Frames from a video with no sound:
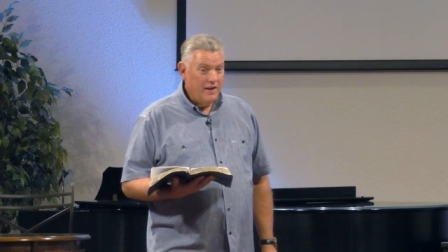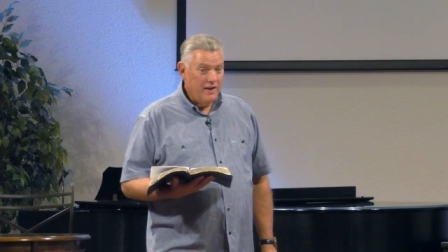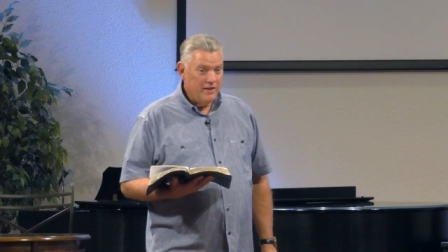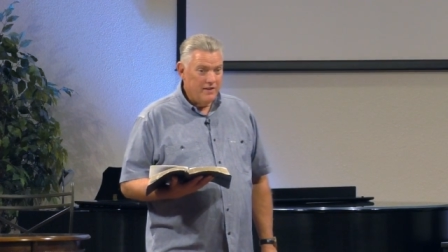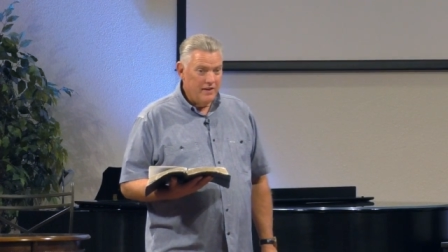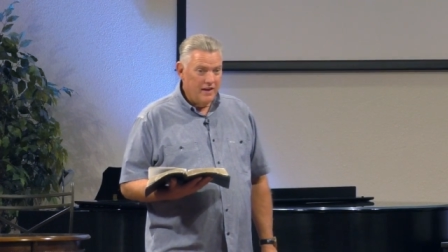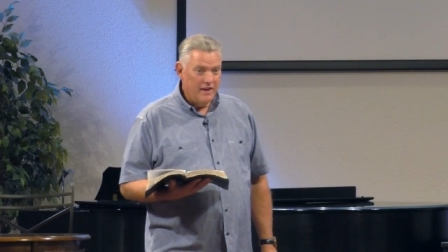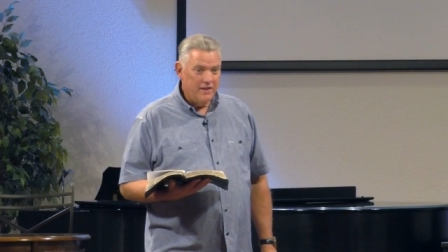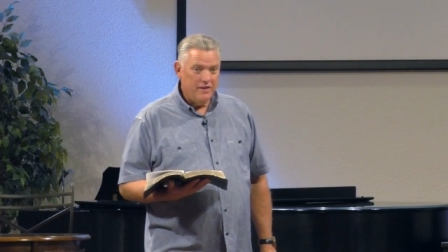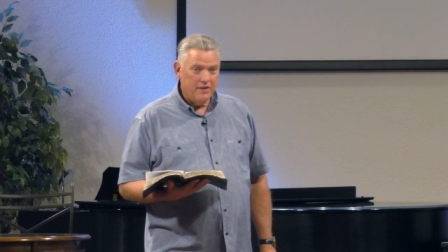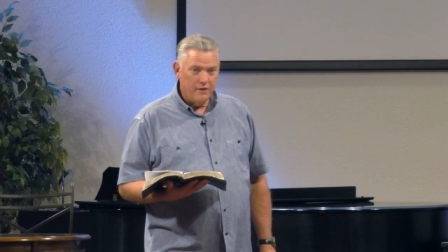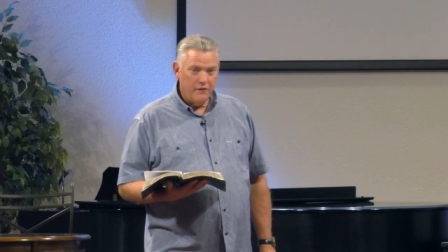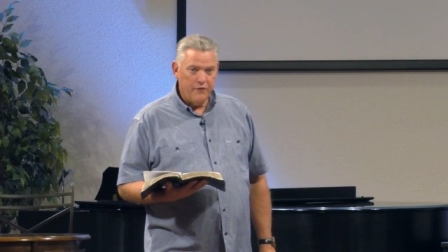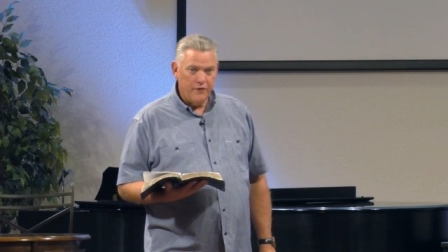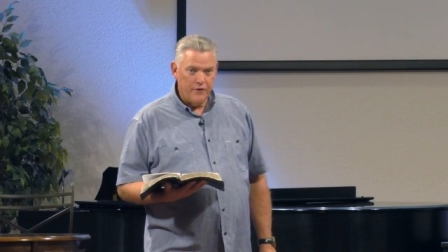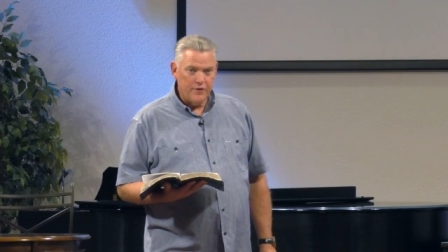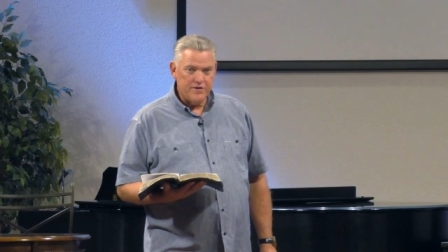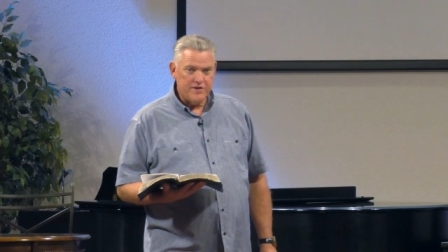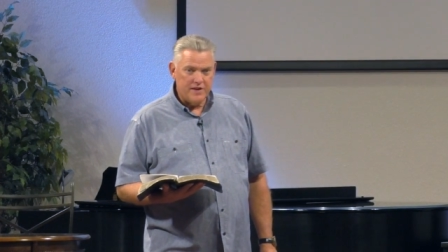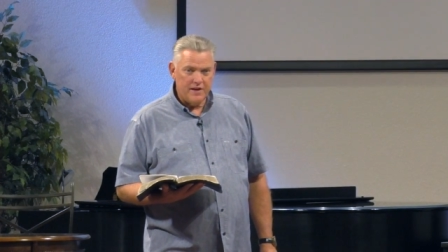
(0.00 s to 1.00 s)
The
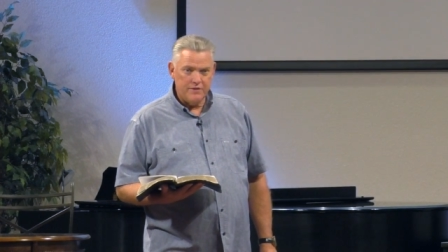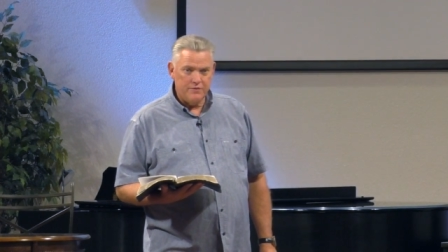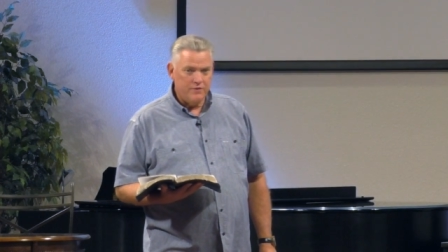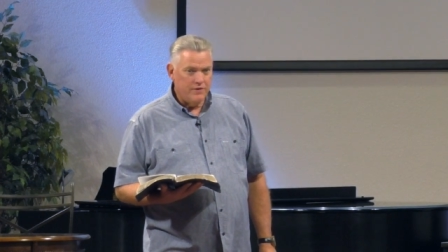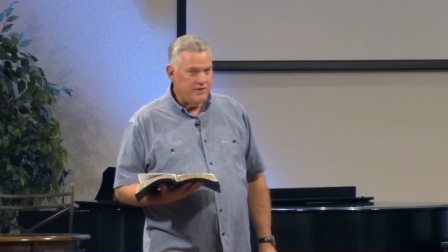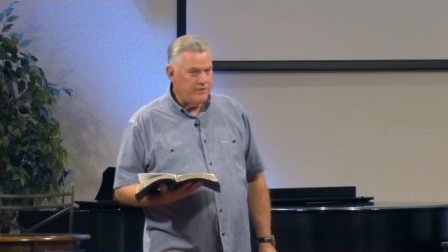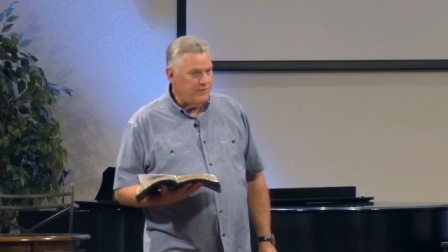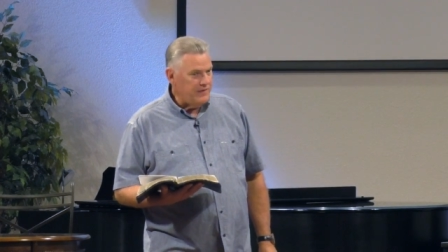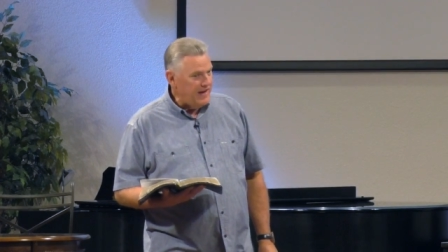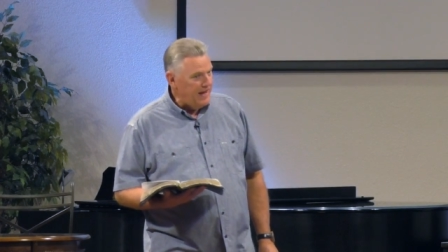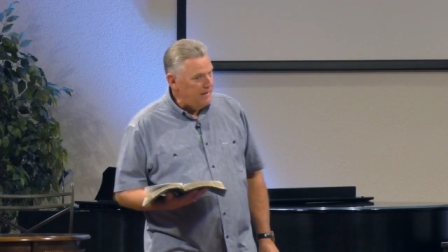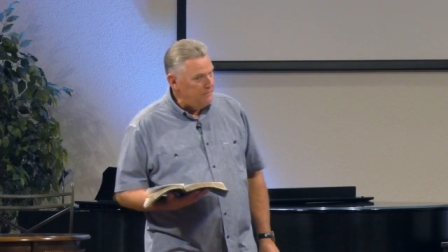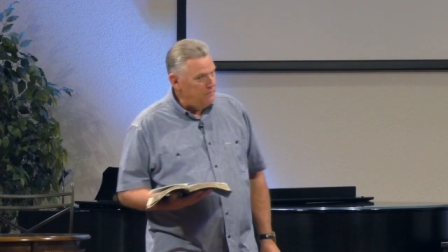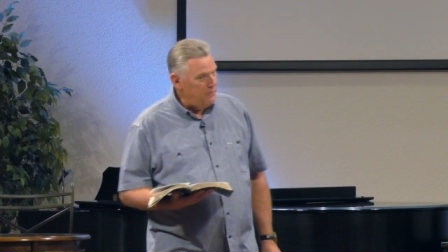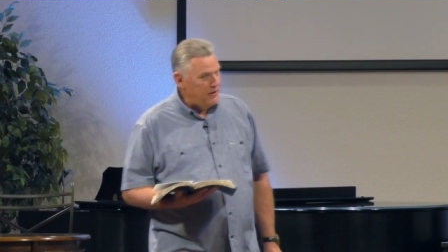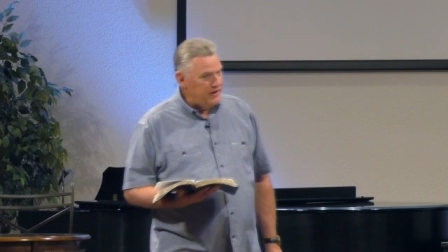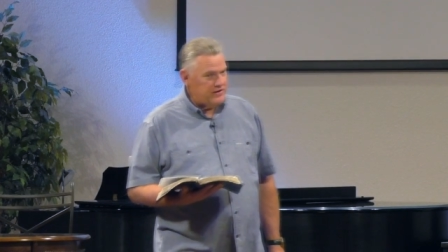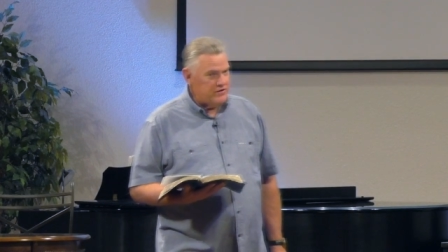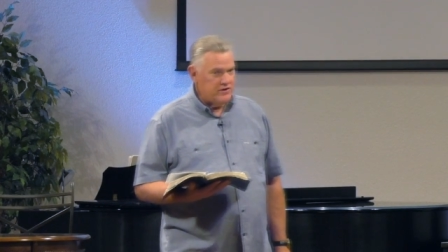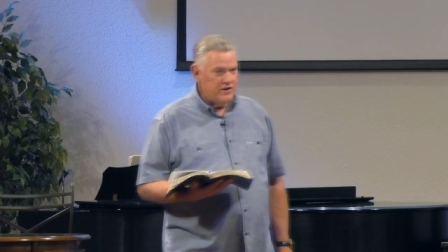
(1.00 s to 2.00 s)
first century is not
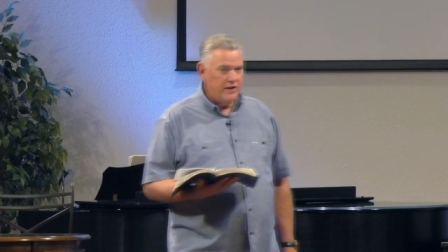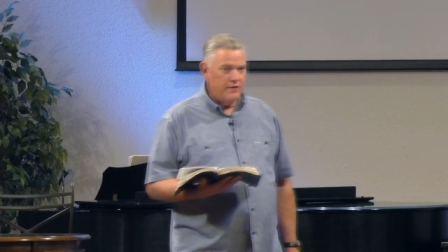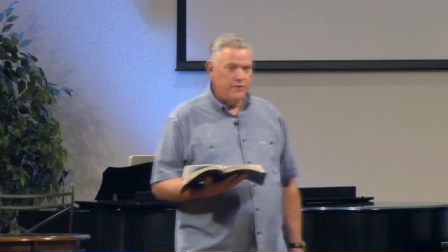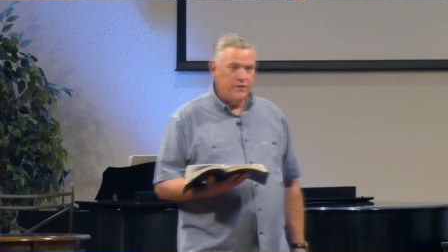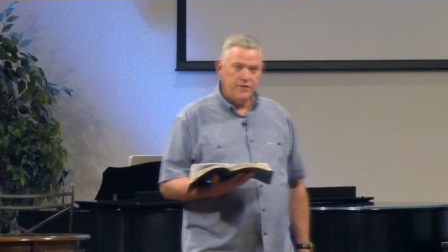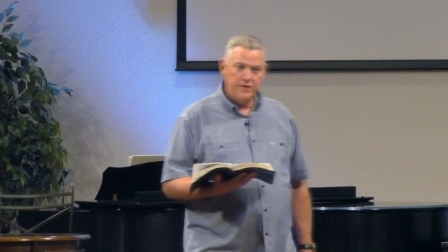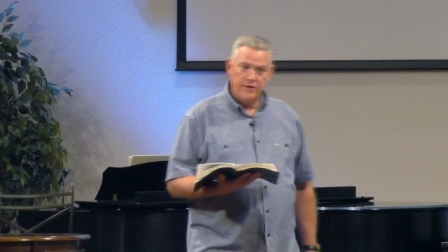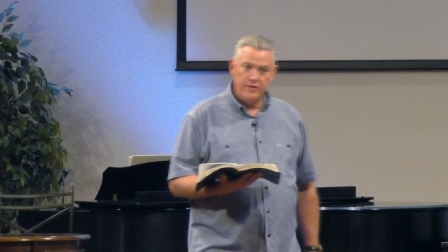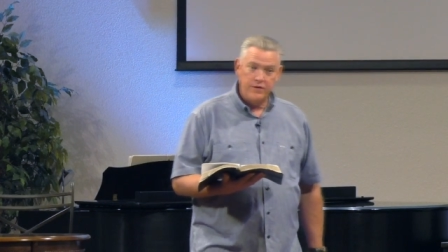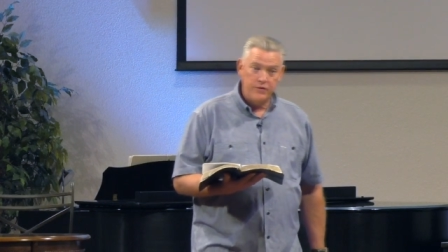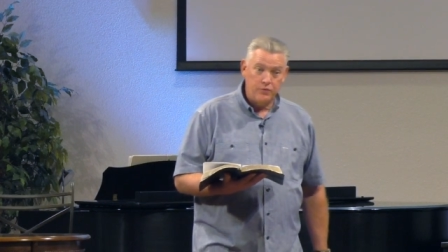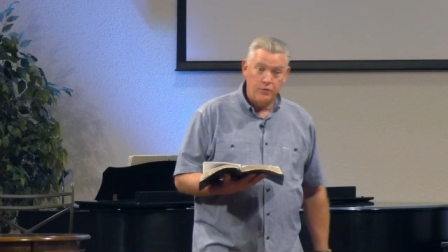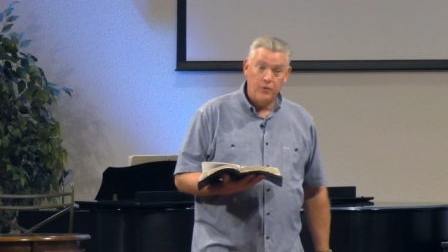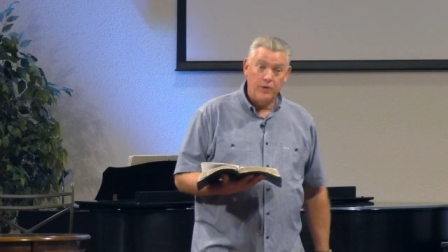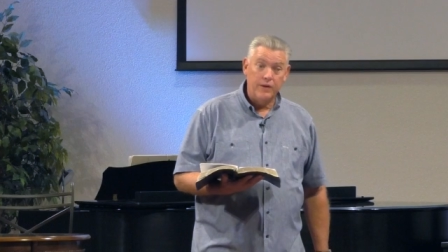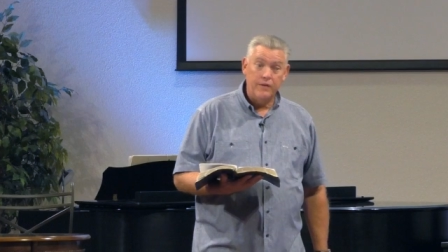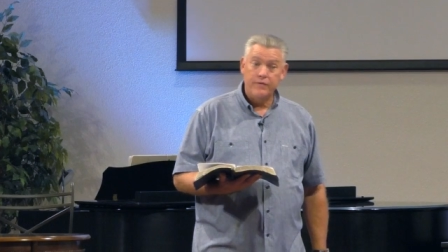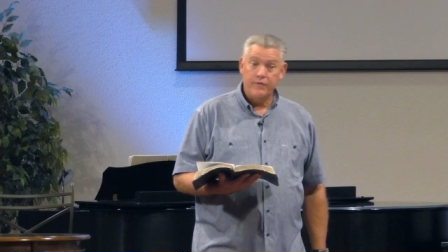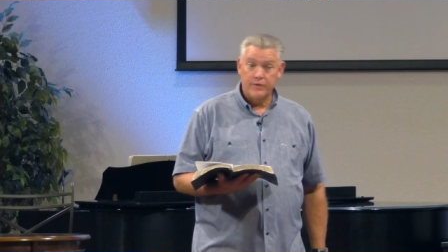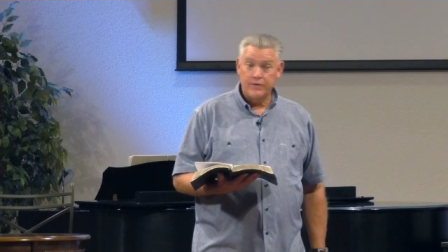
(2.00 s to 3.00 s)
much different than the
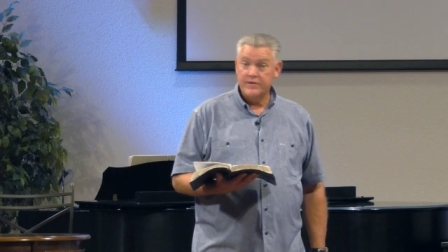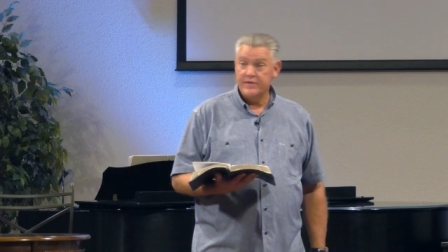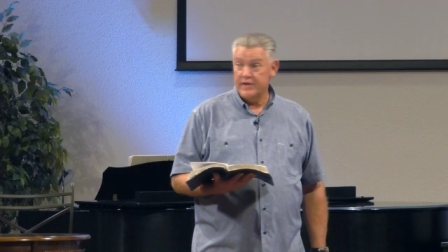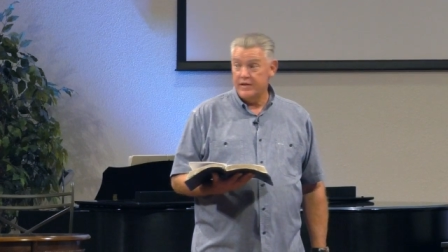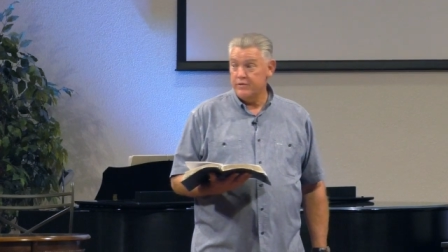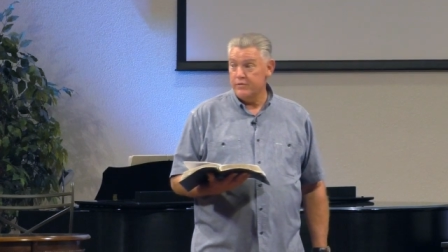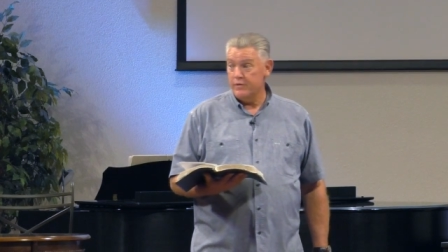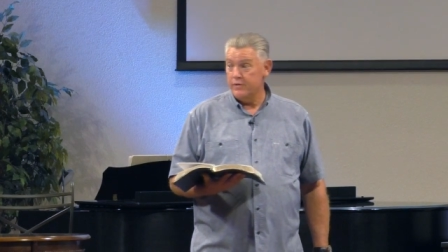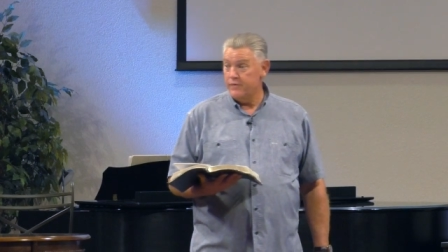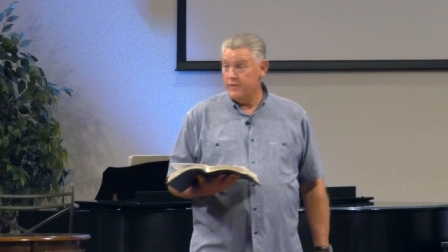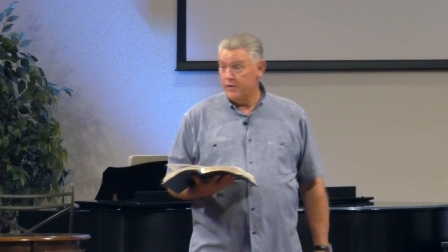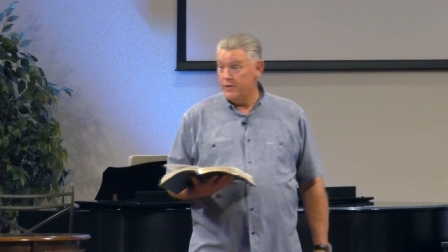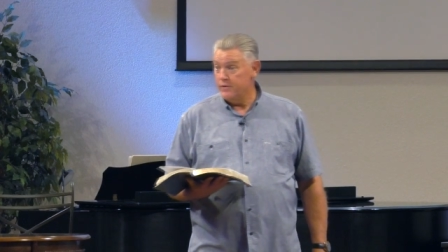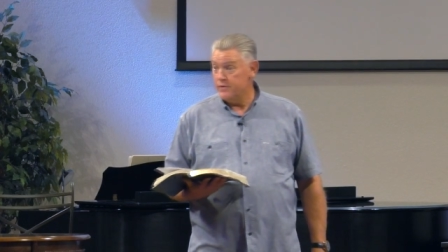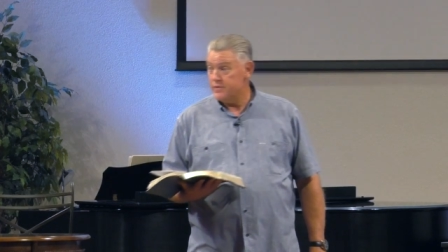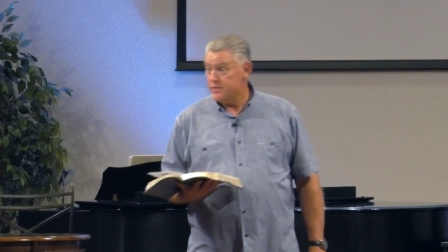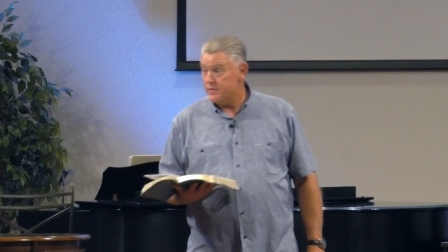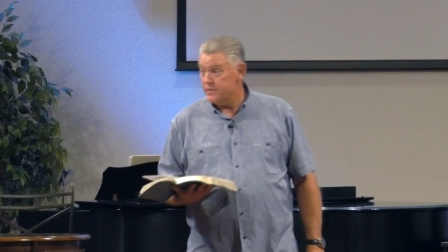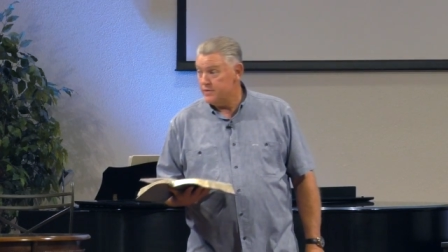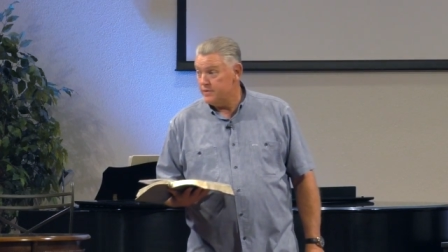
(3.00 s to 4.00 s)
21st century,
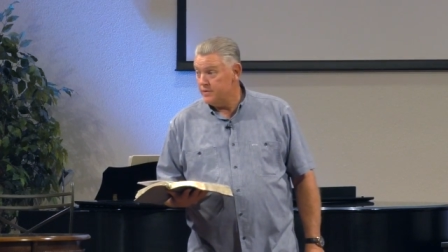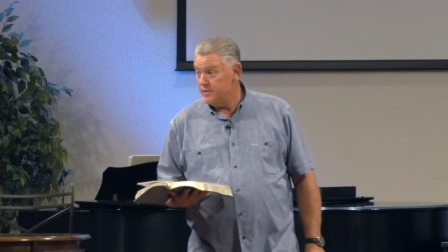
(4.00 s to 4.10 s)
folks.